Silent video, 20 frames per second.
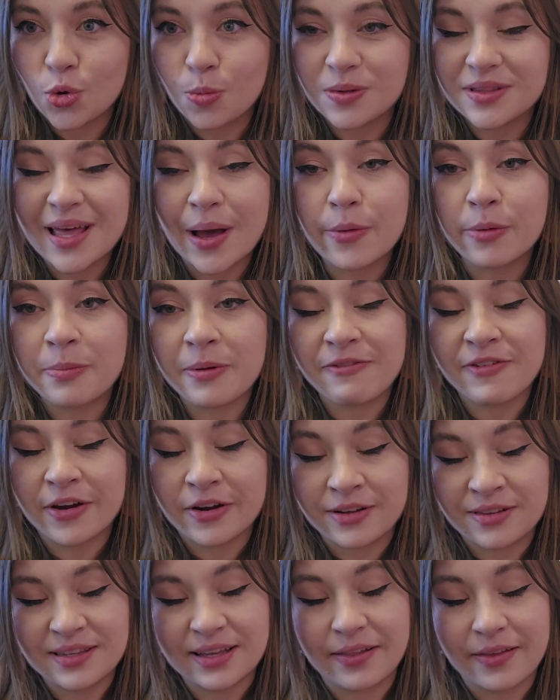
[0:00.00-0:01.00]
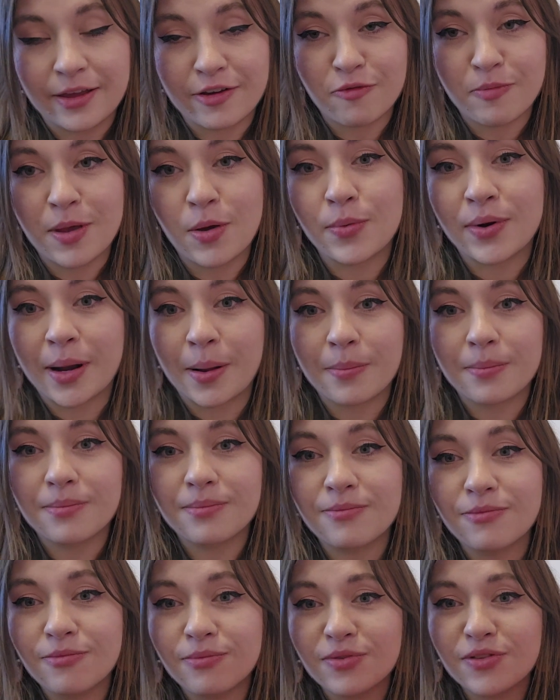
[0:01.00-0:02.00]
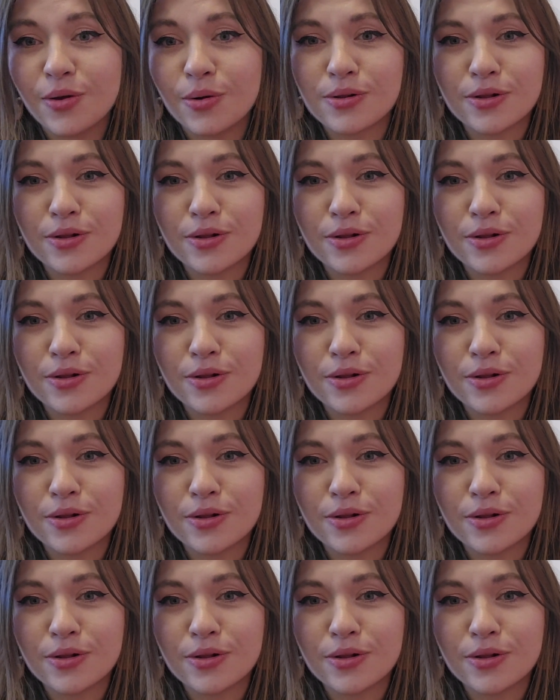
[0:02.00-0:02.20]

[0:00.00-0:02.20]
but that would be very silly of me when I'm so